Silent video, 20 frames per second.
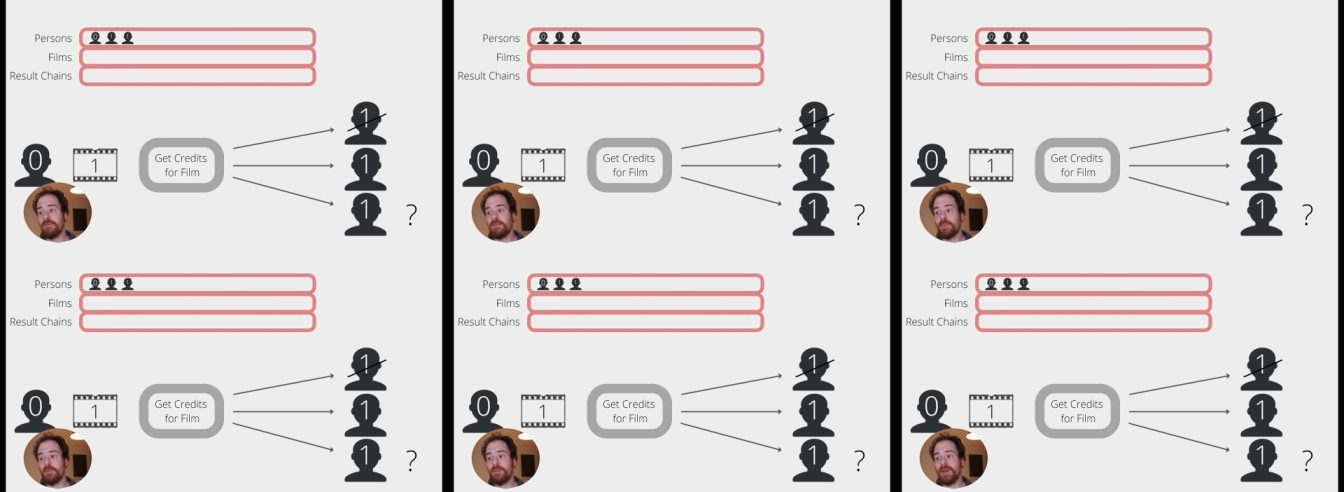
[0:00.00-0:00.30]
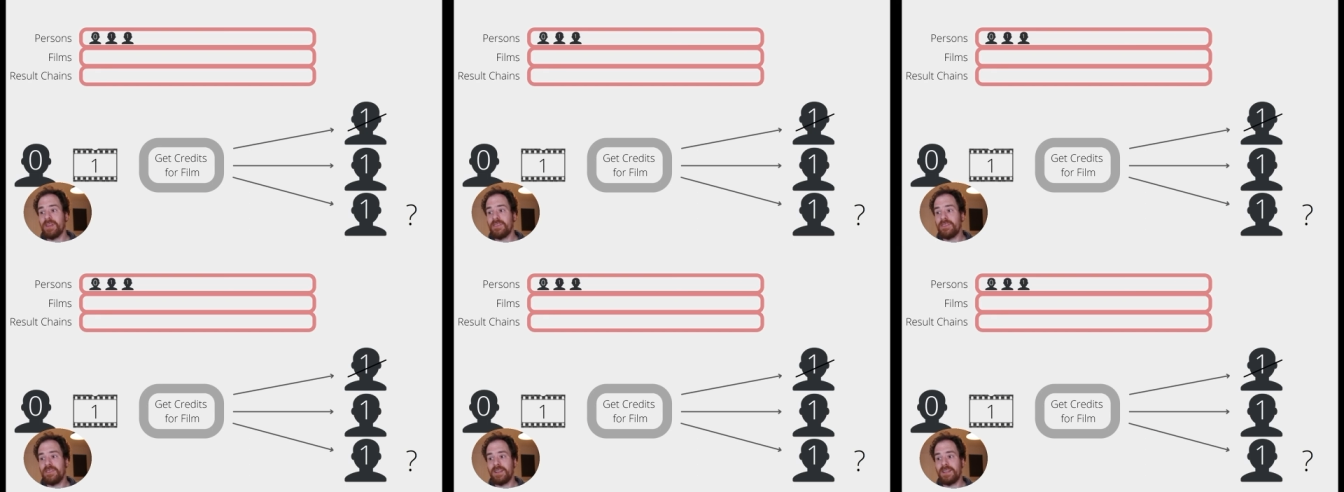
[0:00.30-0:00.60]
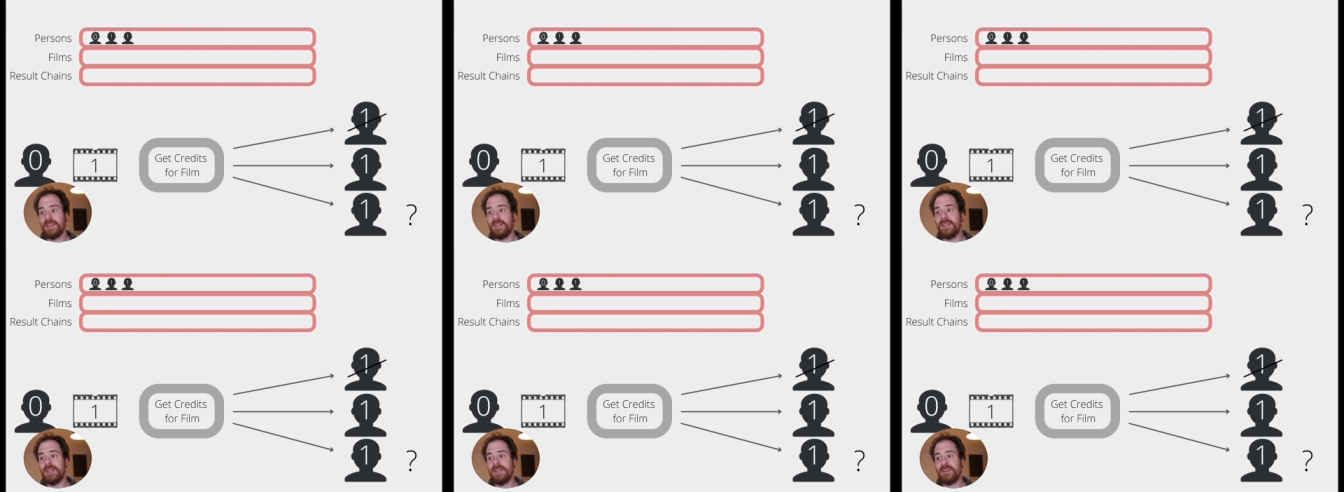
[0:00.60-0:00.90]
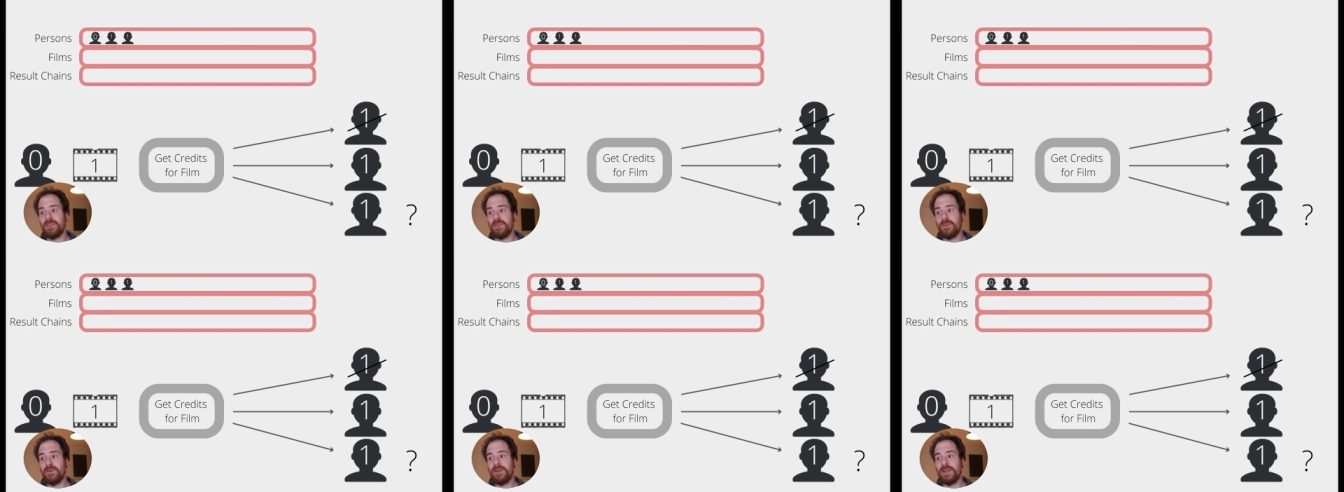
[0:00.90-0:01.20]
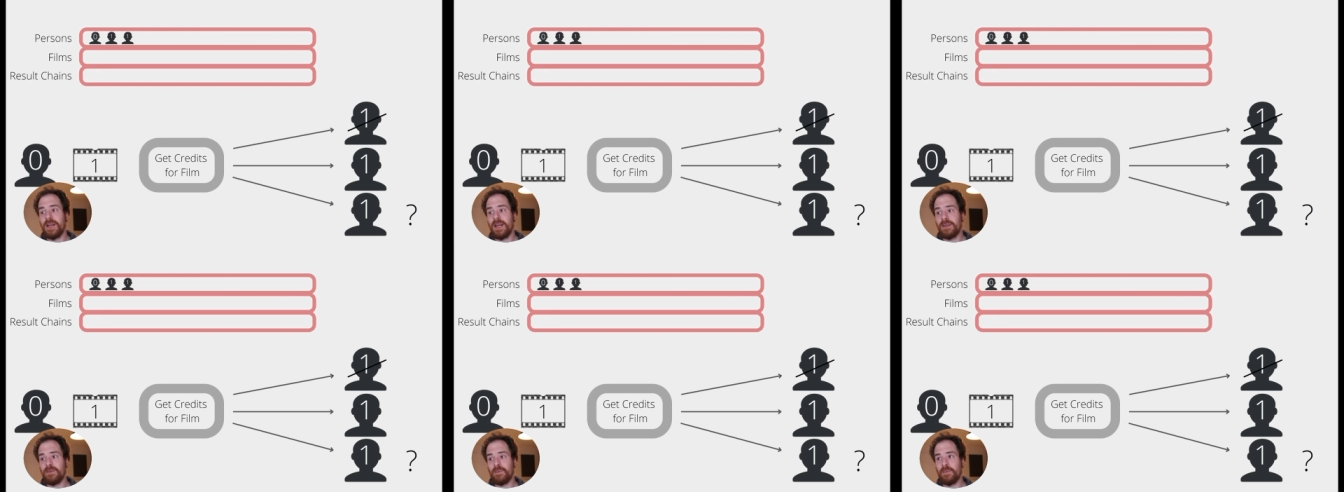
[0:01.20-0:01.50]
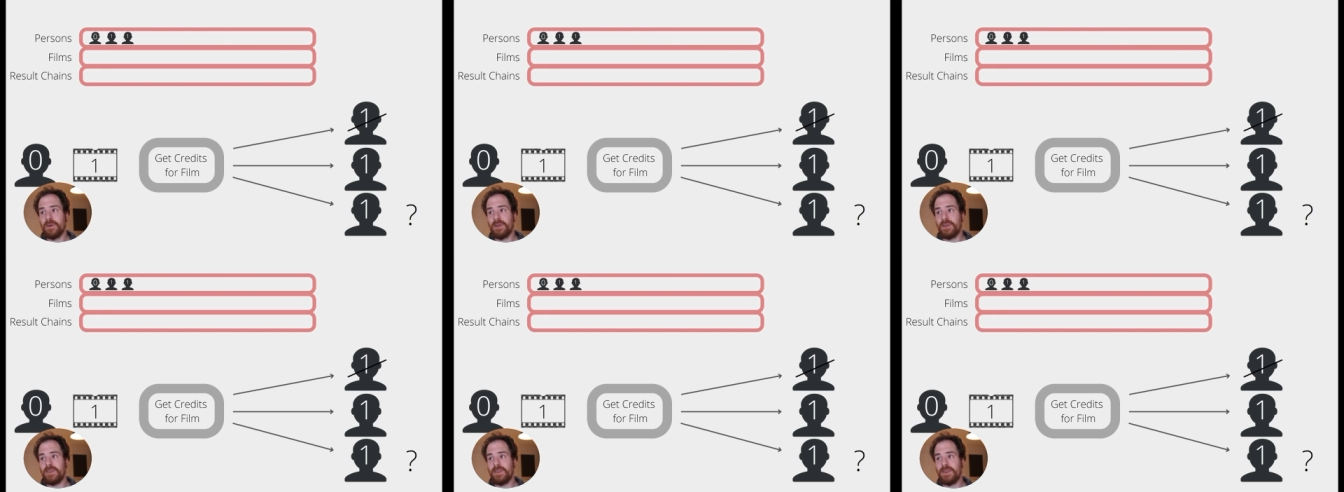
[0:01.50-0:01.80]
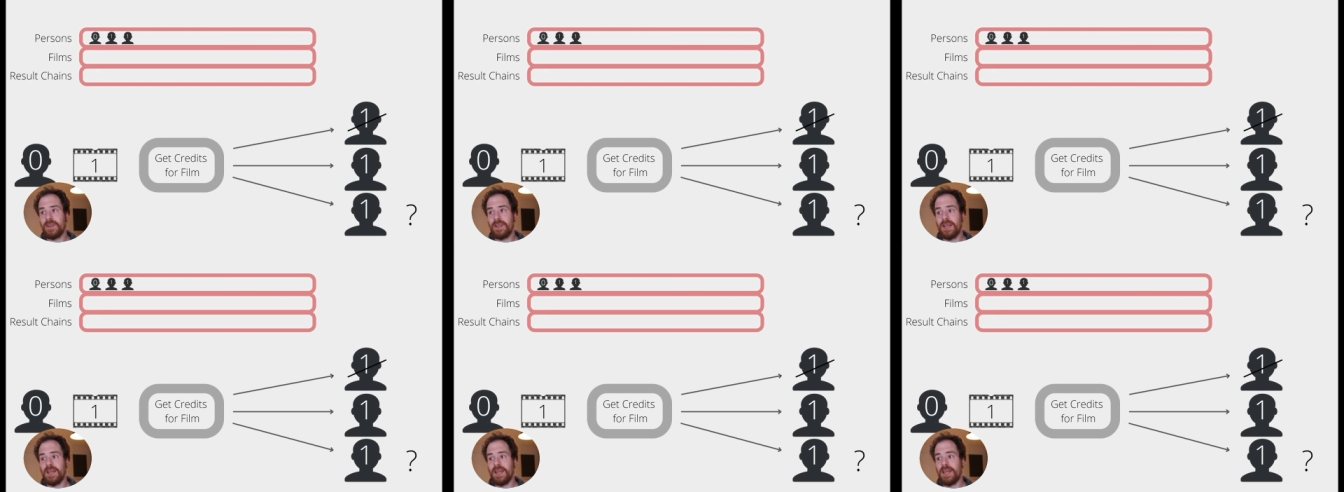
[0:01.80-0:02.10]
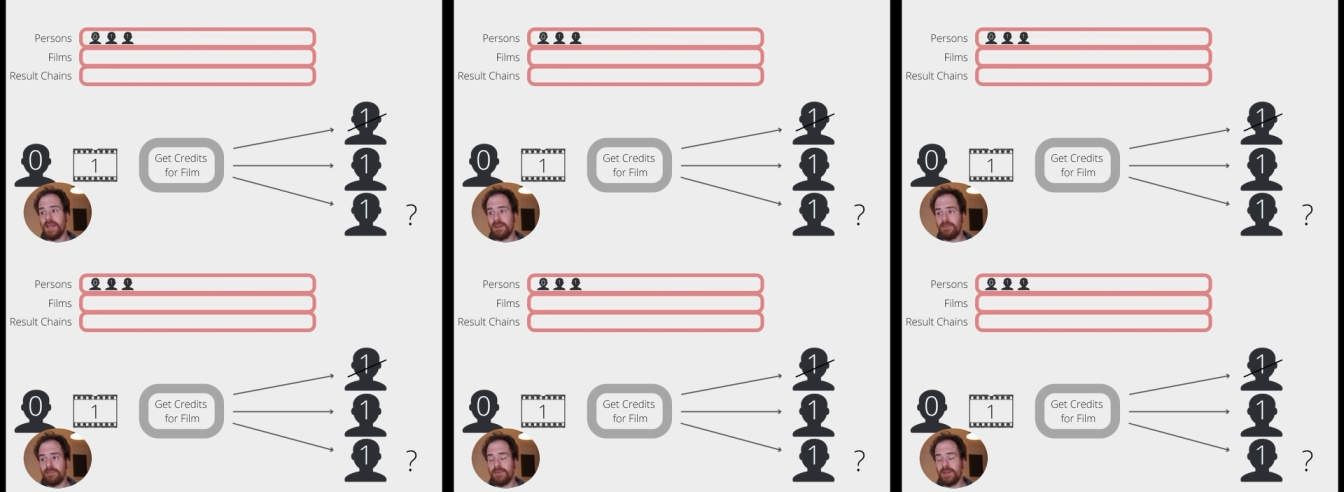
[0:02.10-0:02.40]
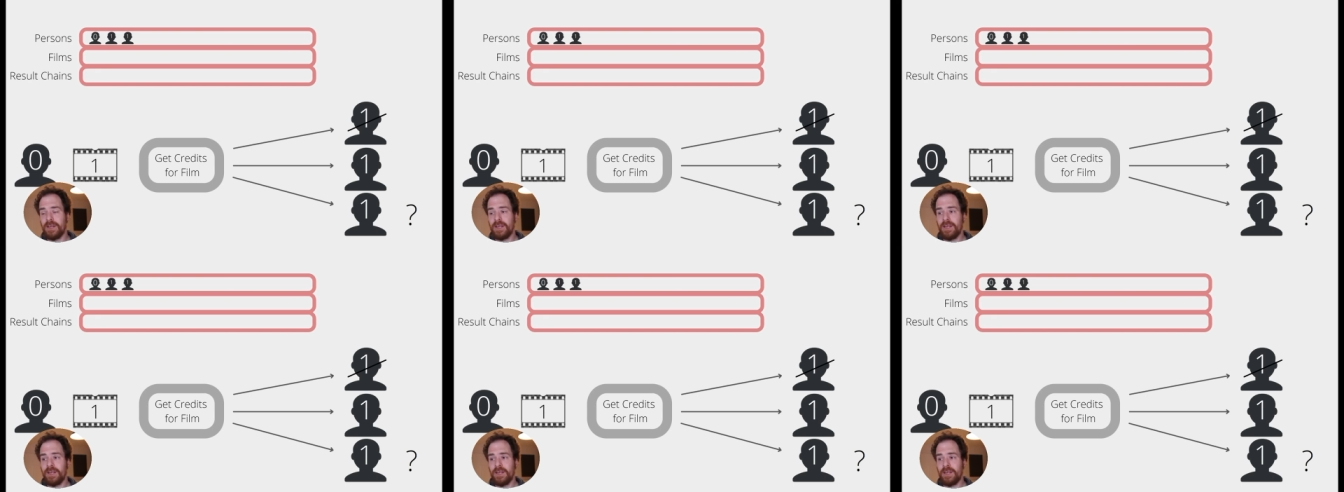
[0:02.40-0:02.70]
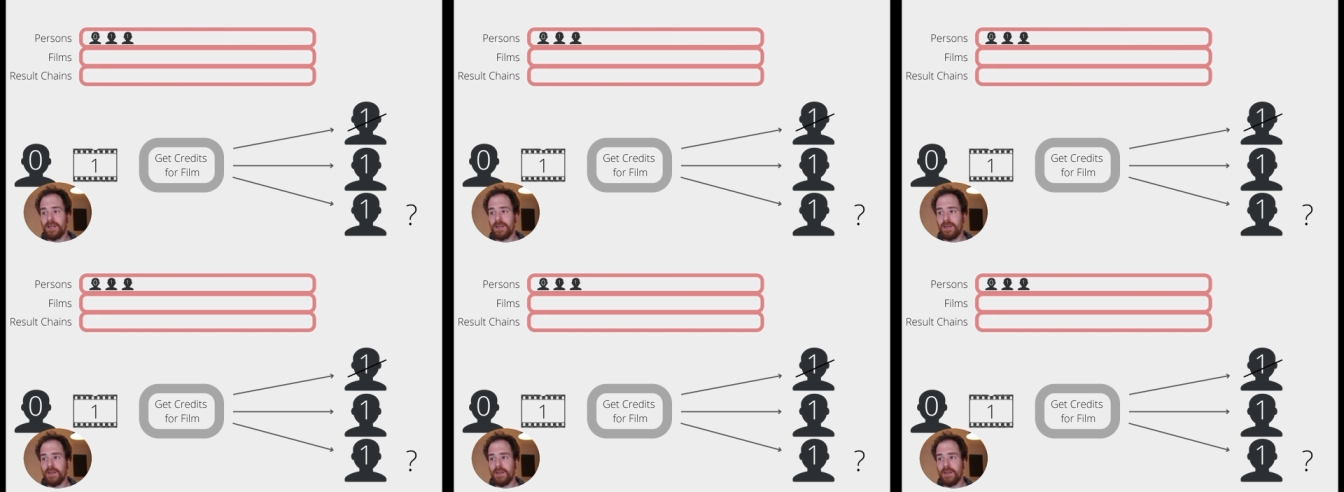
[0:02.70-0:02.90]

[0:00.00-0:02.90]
And we basically do that with every